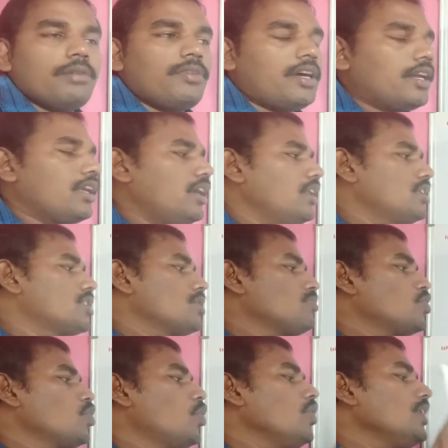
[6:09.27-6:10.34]
organisms
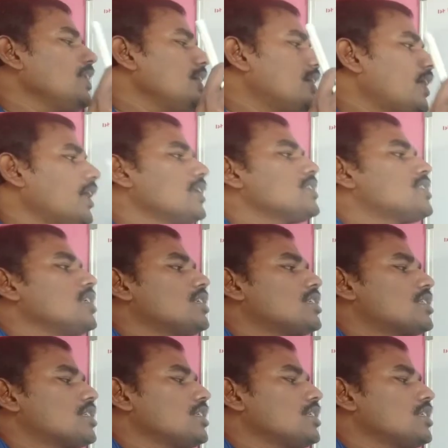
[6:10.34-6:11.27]
only consist